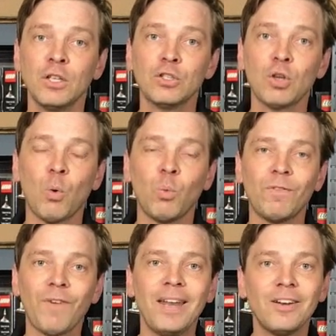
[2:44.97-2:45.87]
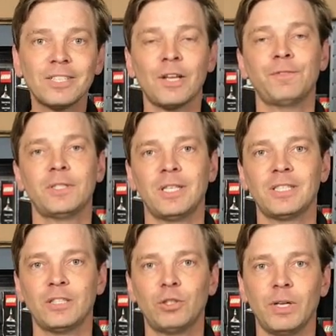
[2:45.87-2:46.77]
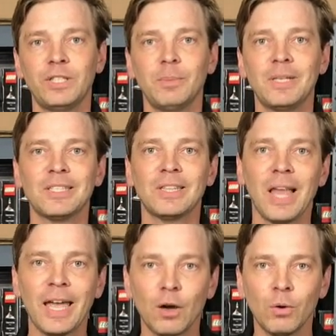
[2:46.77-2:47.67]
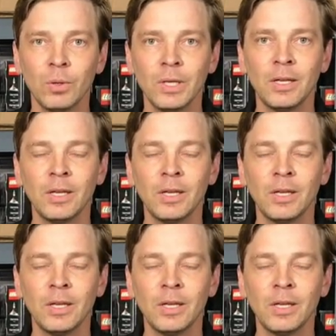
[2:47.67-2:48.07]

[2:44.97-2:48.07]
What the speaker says: So we find ourselves in this situation because Lego,